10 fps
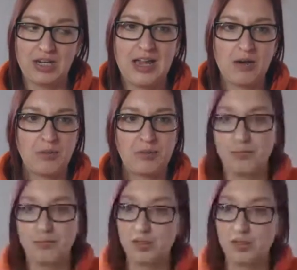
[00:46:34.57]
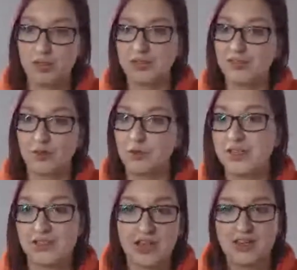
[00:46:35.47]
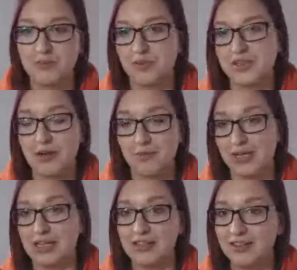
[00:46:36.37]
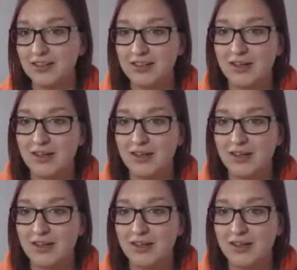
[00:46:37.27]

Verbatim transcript: really help push your business forward. It's certainly what's helped me